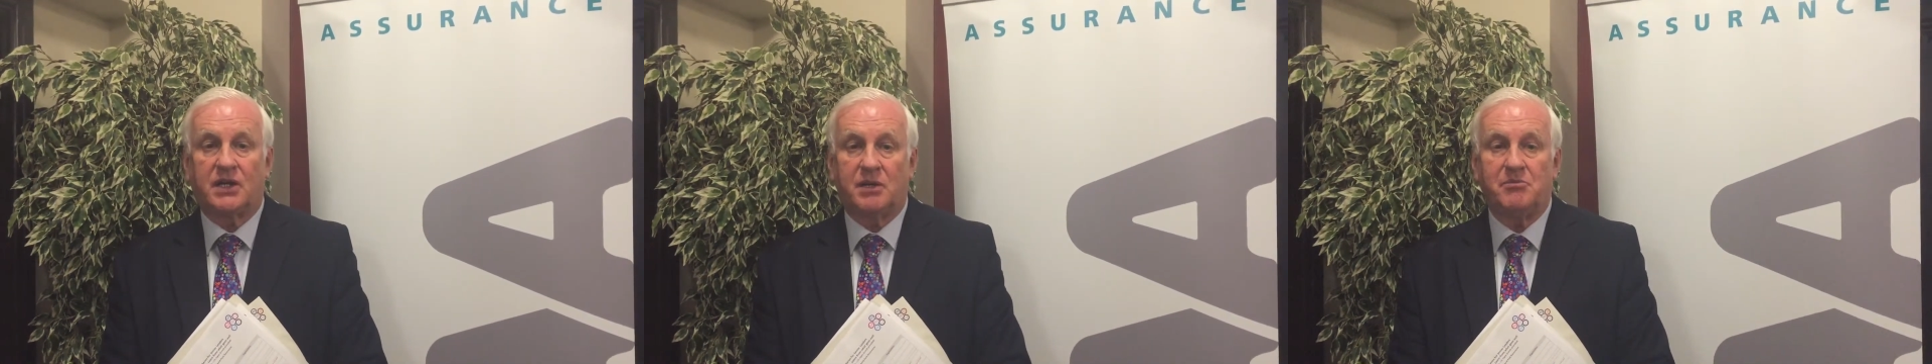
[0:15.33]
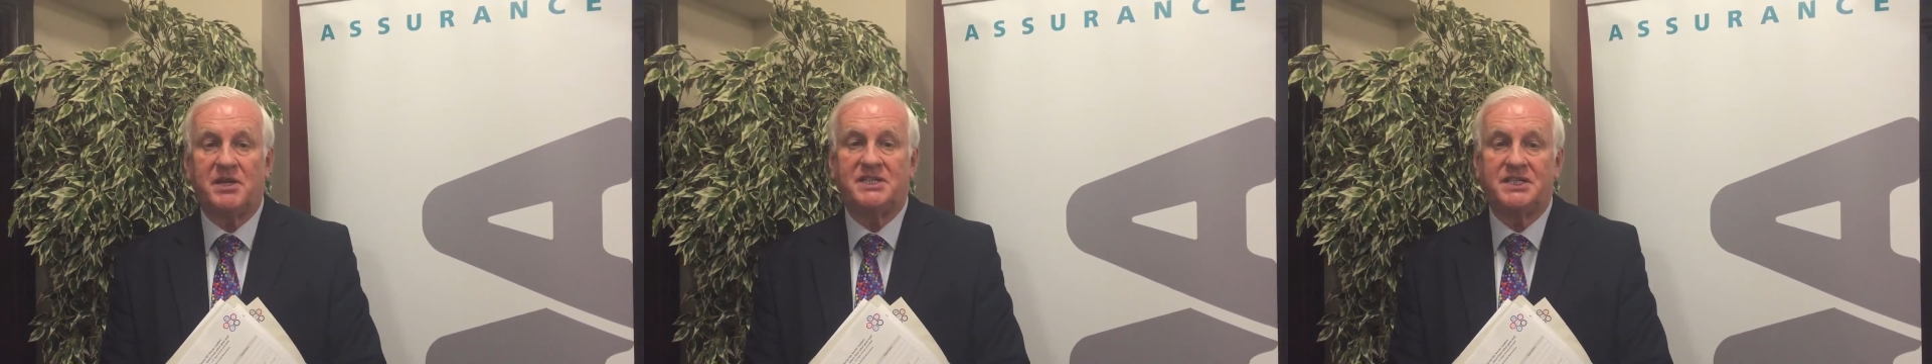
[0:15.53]

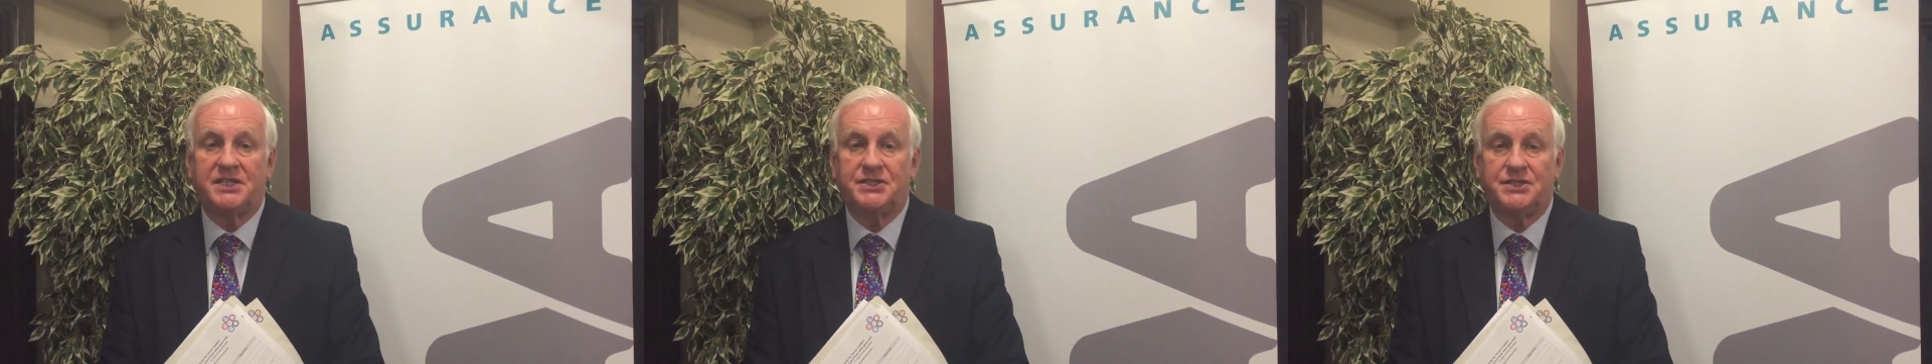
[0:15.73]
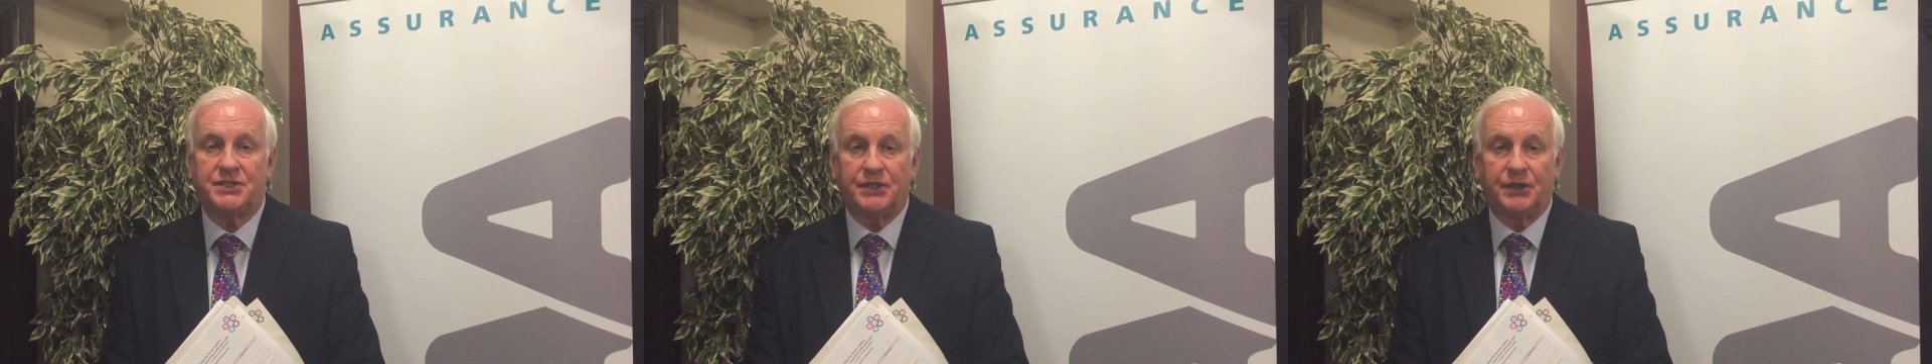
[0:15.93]

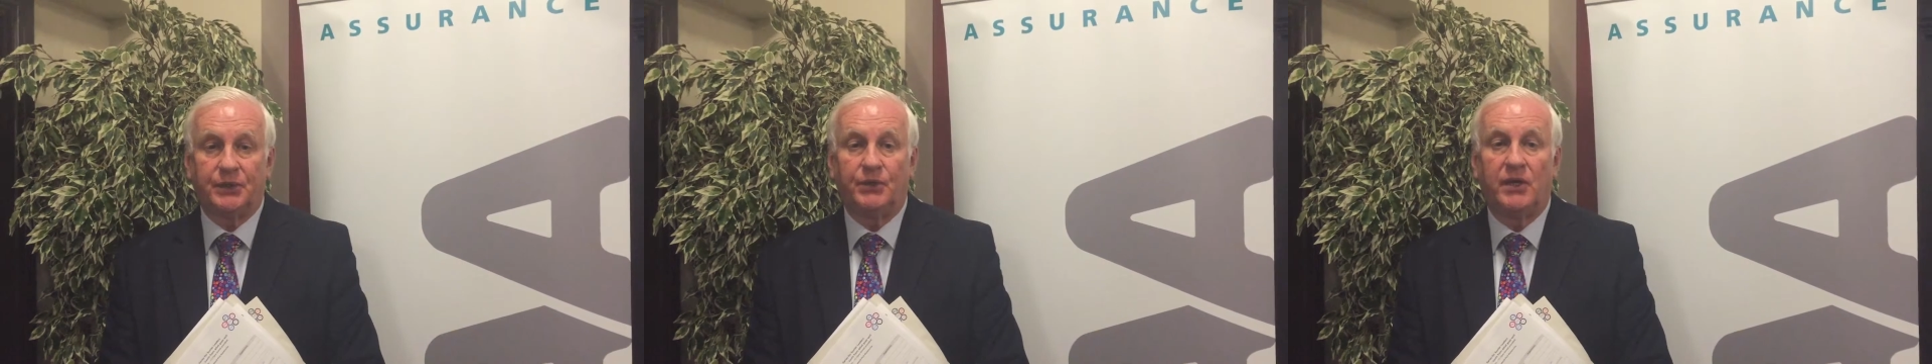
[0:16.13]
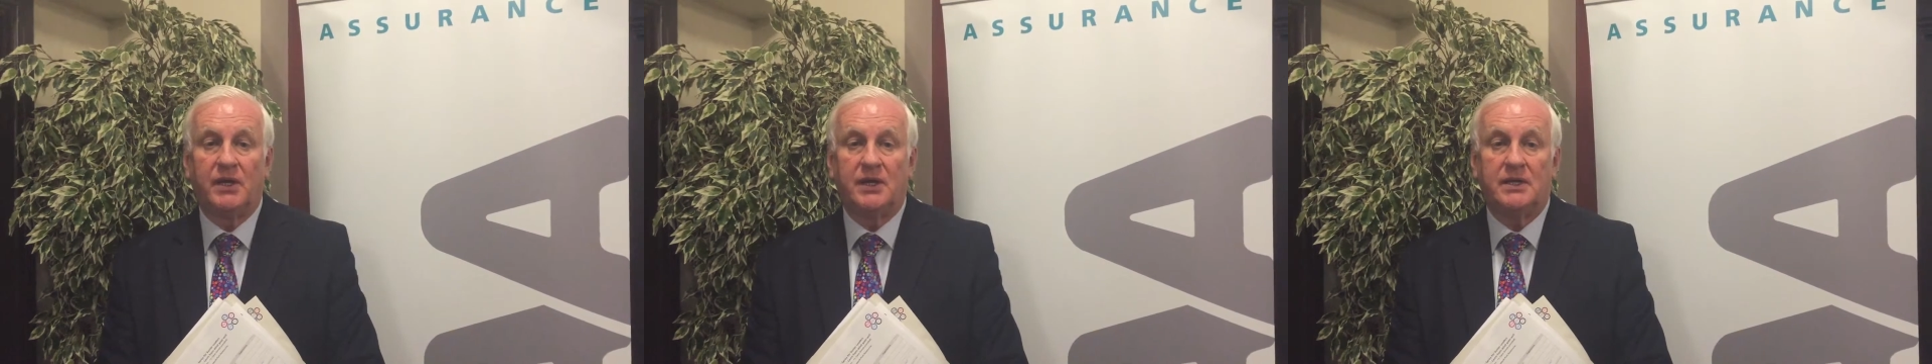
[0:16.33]
committed
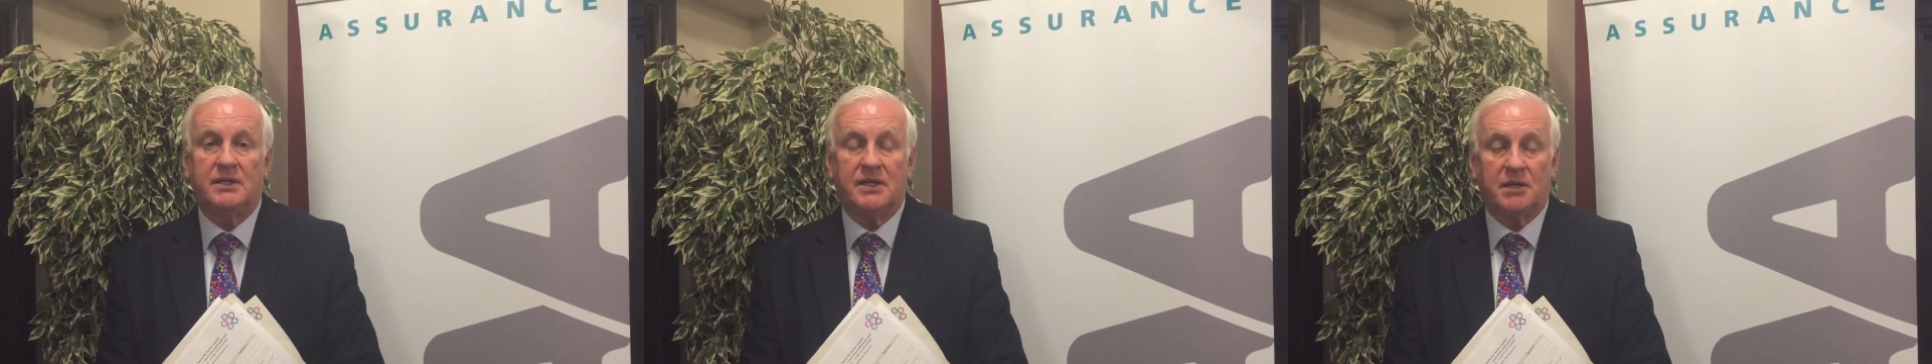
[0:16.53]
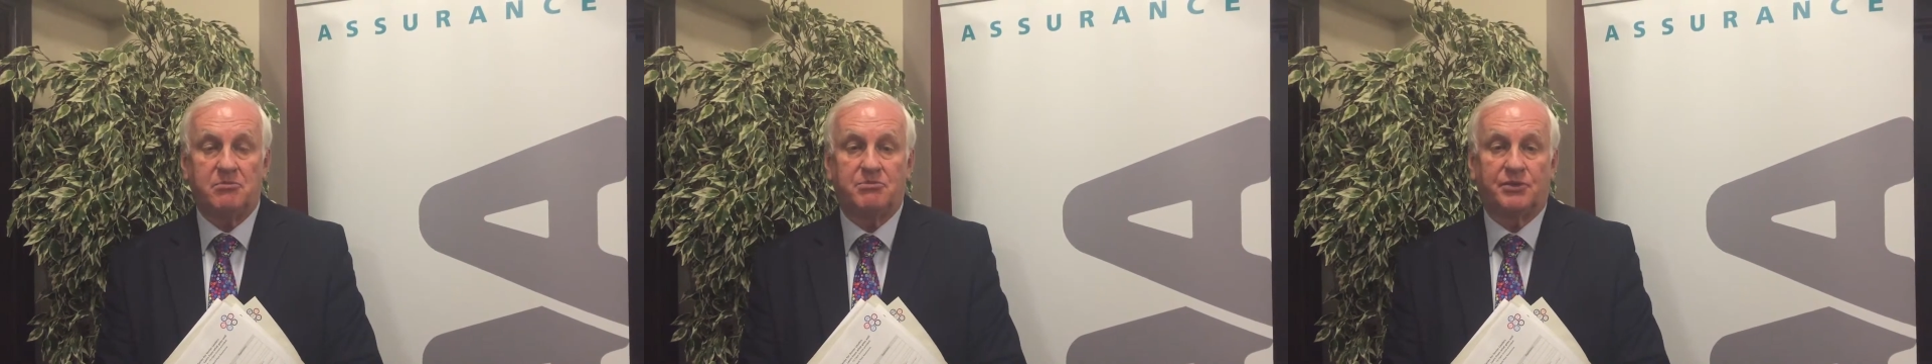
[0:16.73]
to
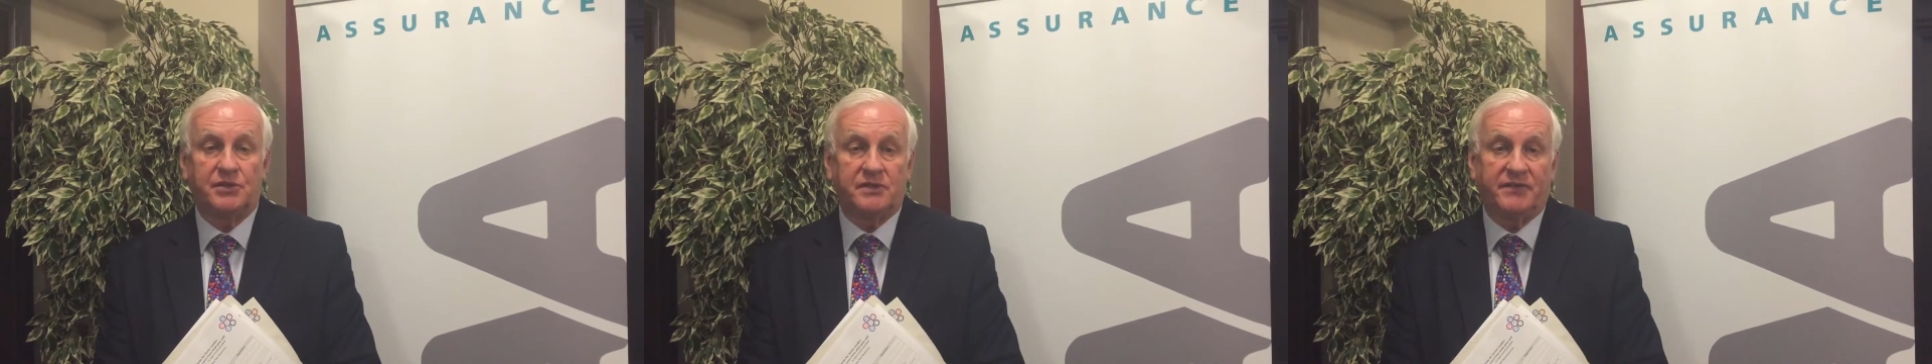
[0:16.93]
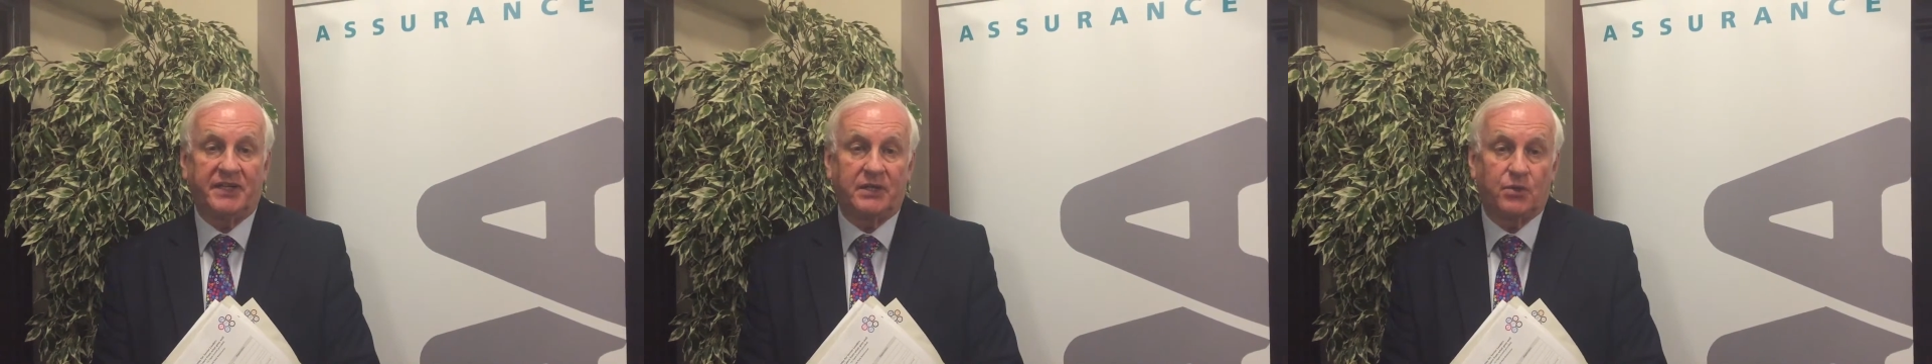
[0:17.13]

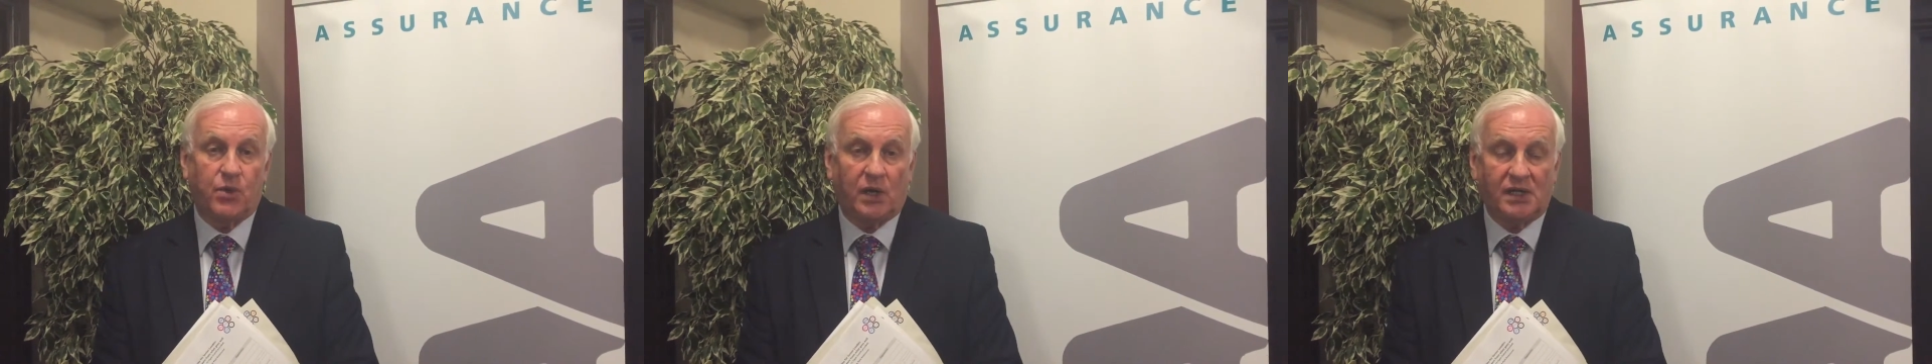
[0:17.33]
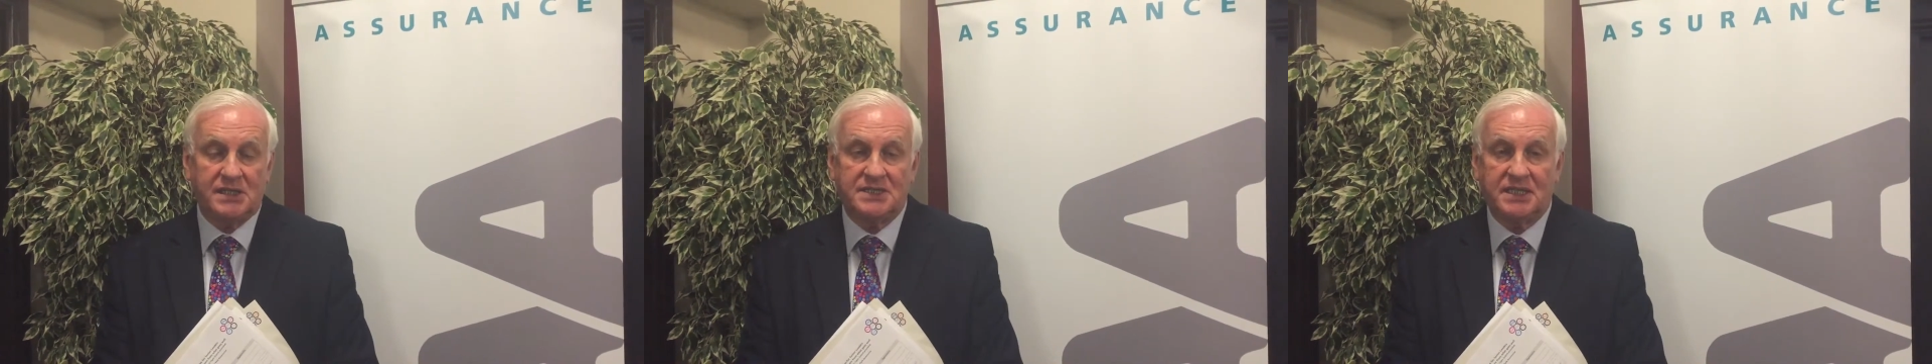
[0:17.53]
improving
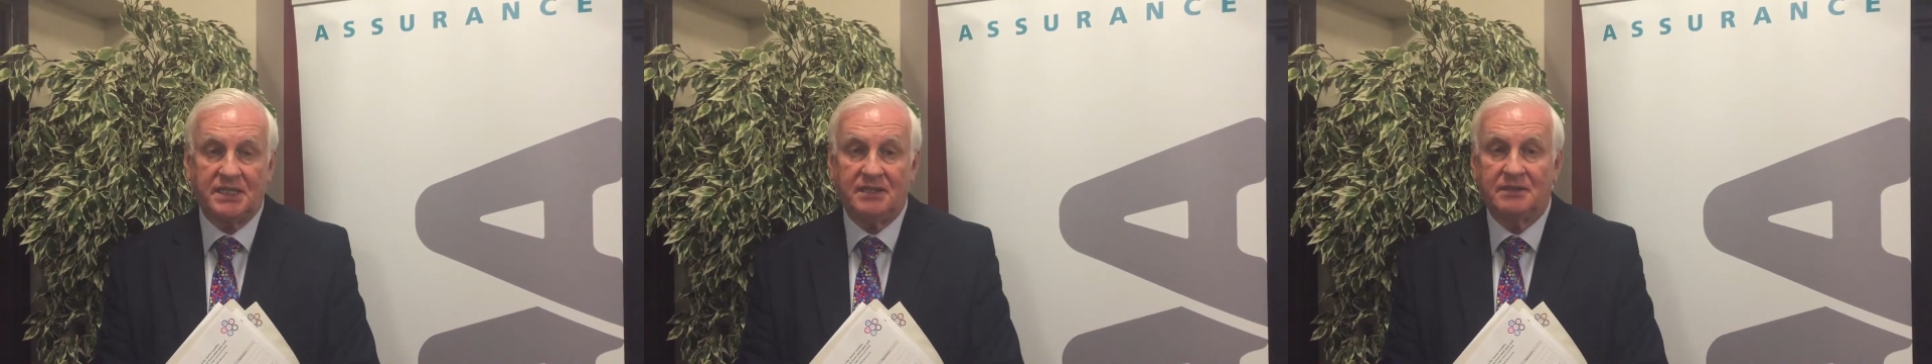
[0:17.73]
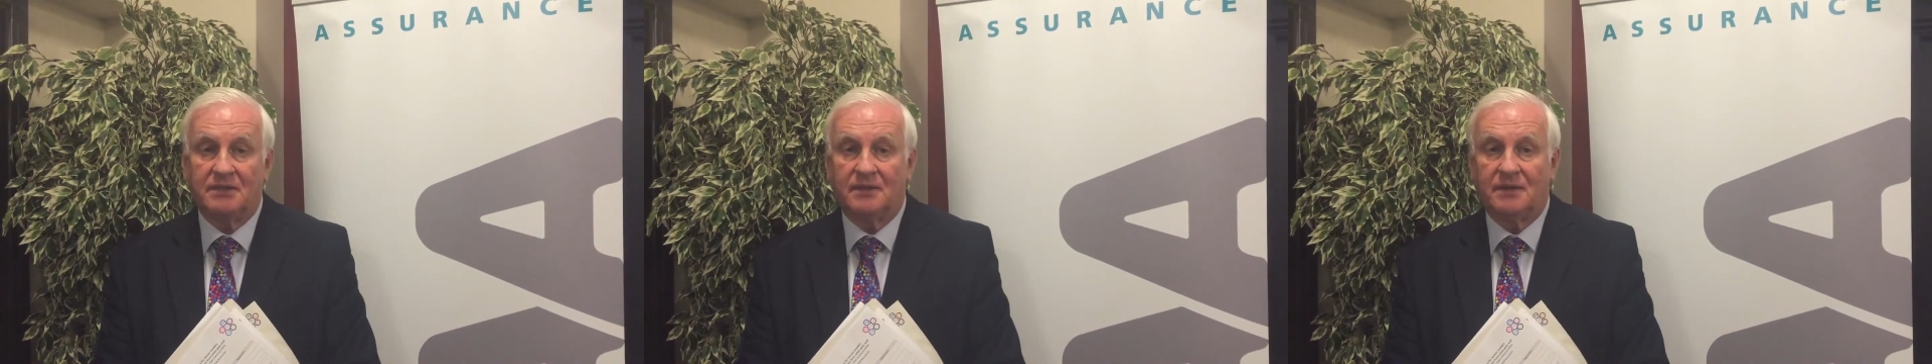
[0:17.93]
quality,